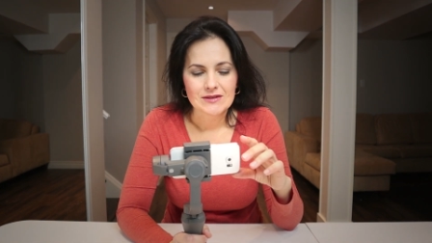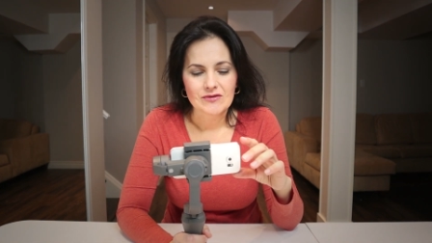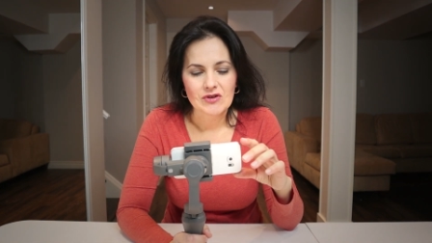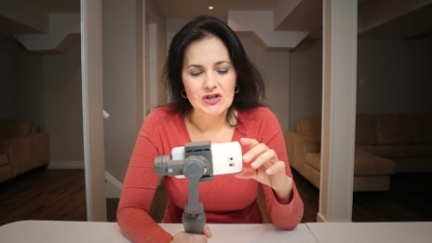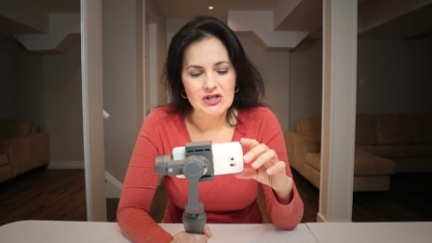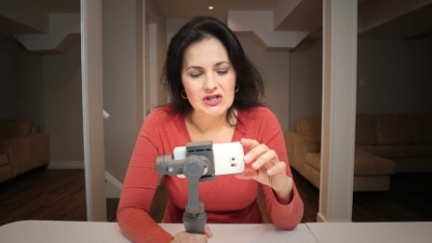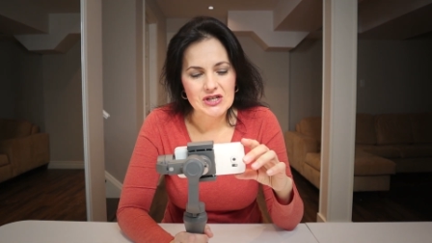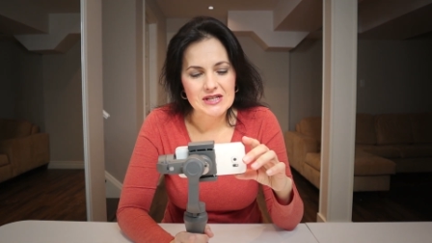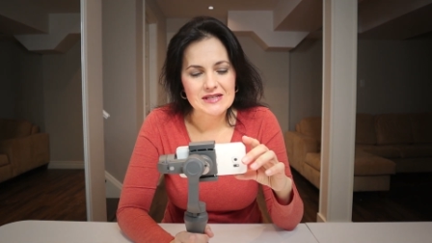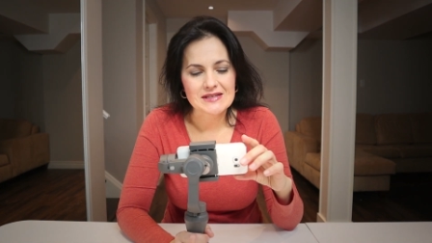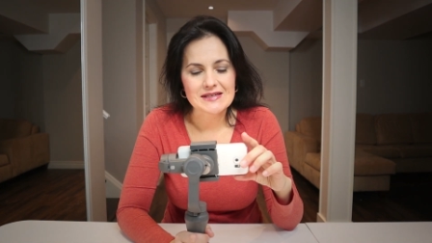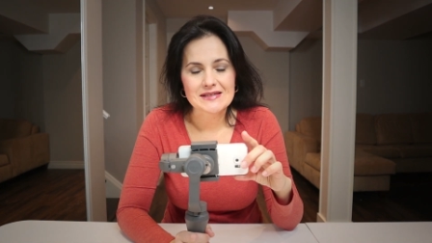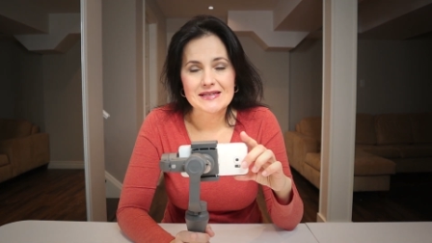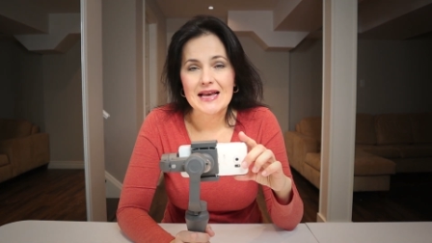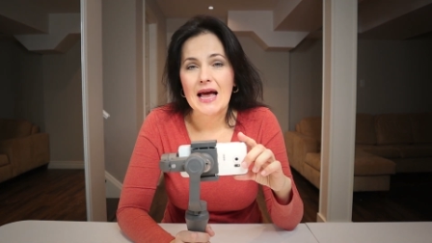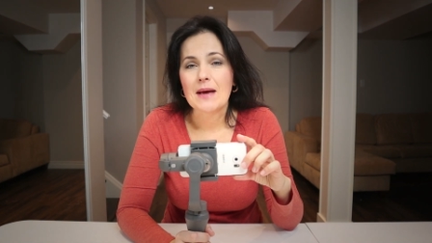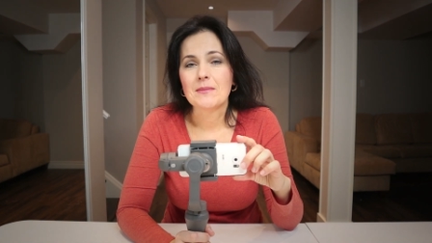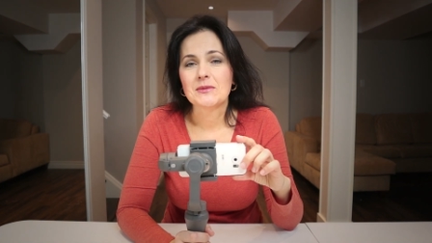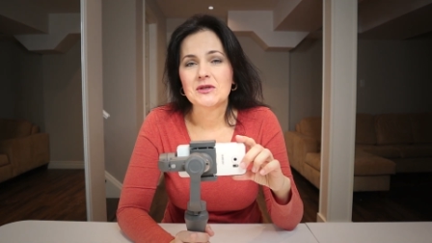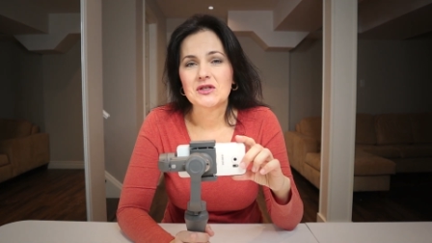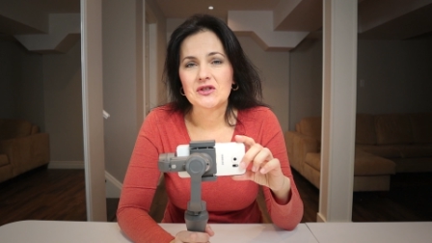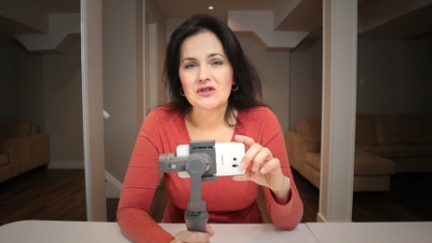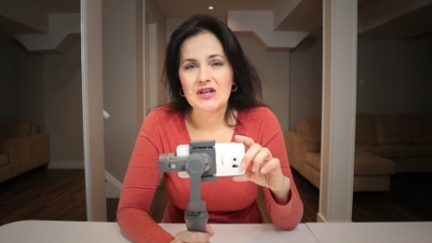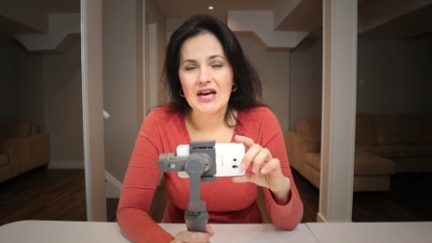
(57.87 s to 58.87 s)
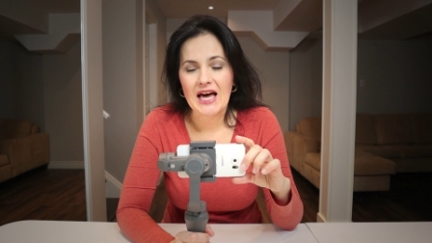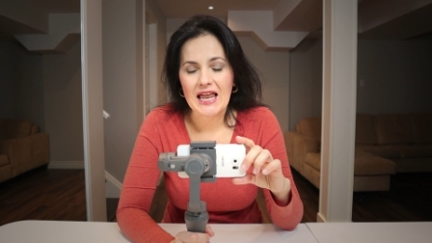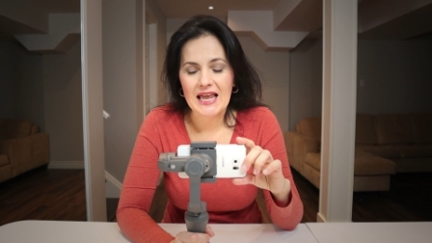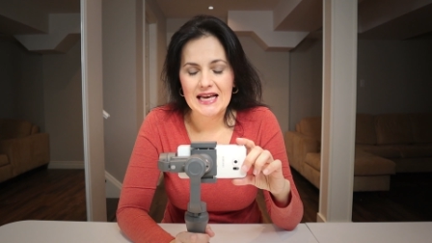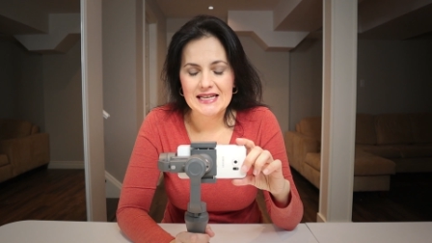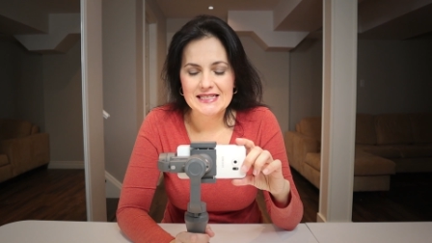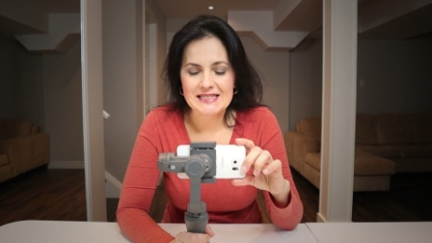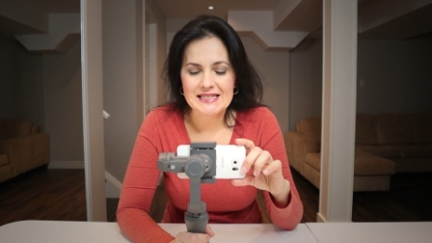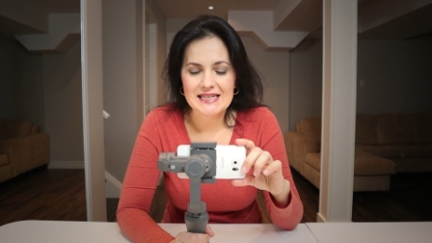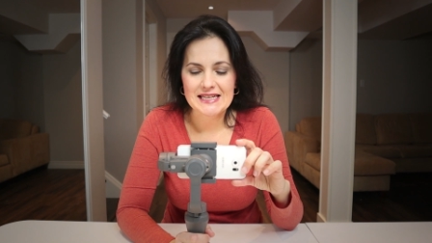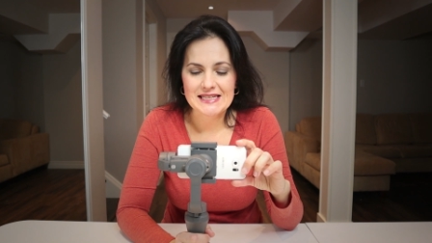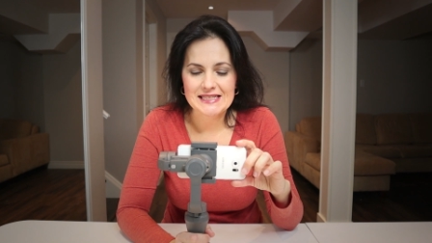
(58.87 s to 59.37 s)
which is Samsung
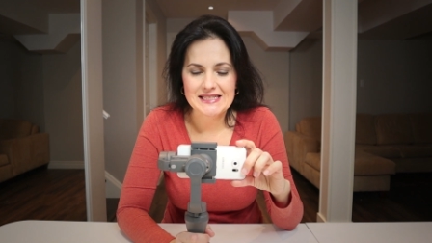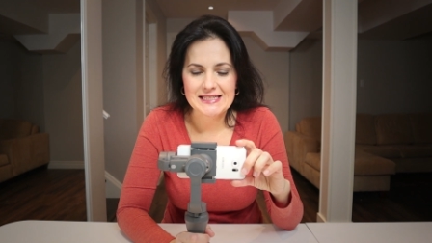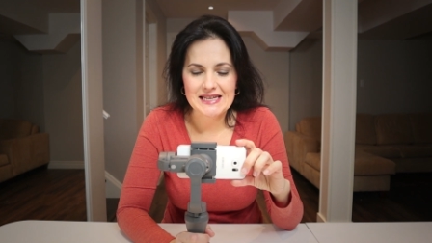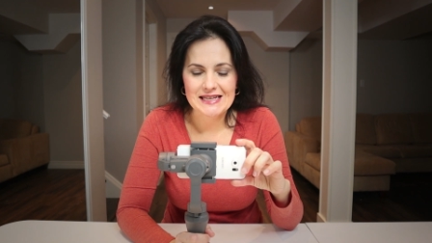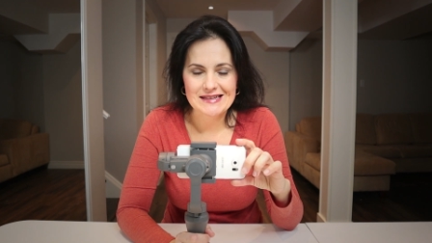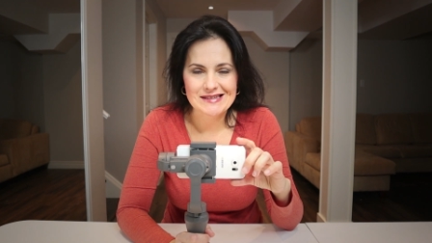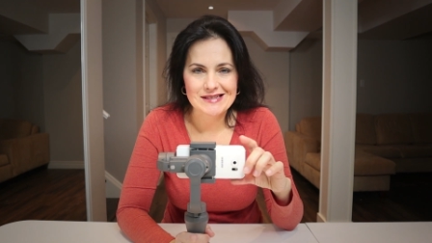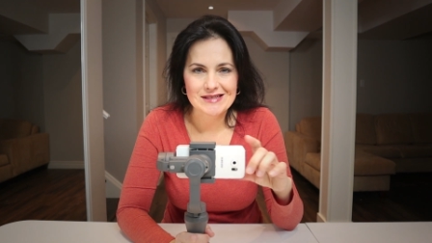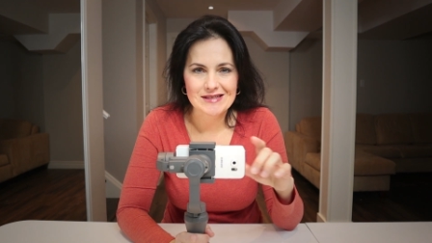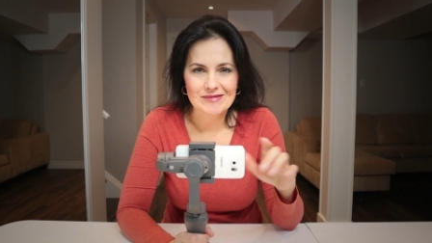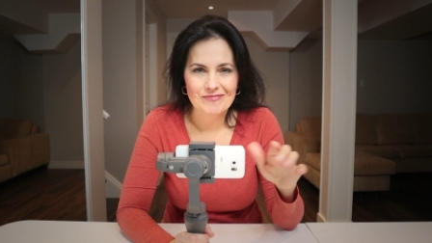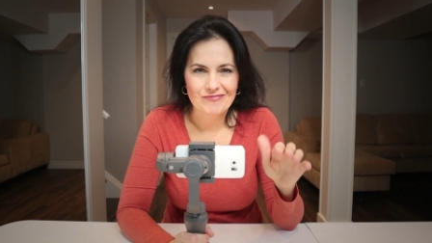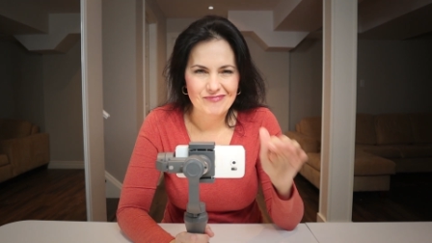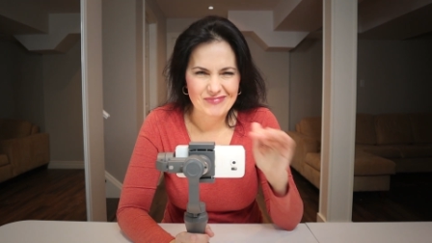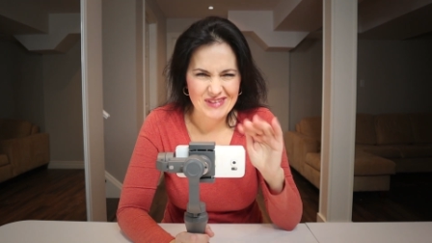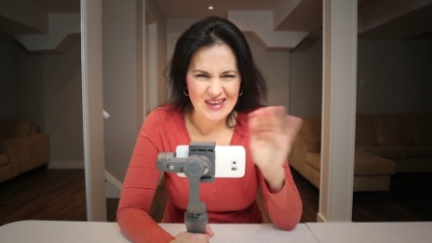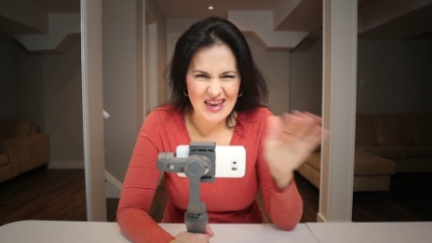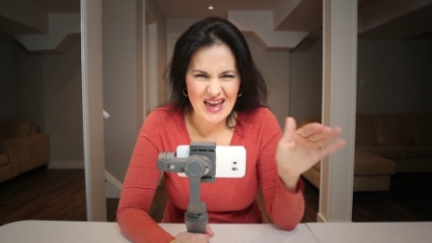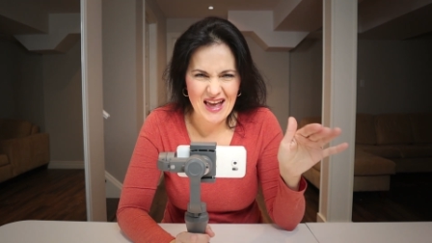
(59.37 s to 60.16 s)
Galaxy S6.